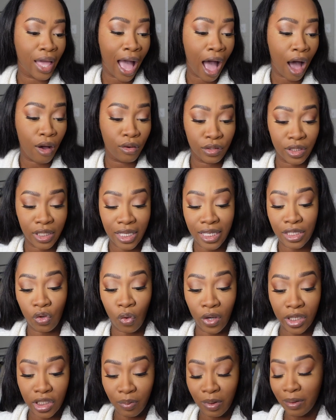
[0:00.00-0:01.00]
house is
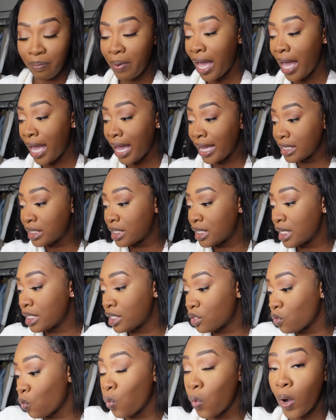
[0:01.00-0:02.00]
going to be
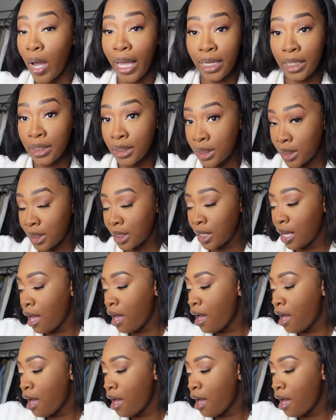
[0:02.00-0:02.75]
painted white.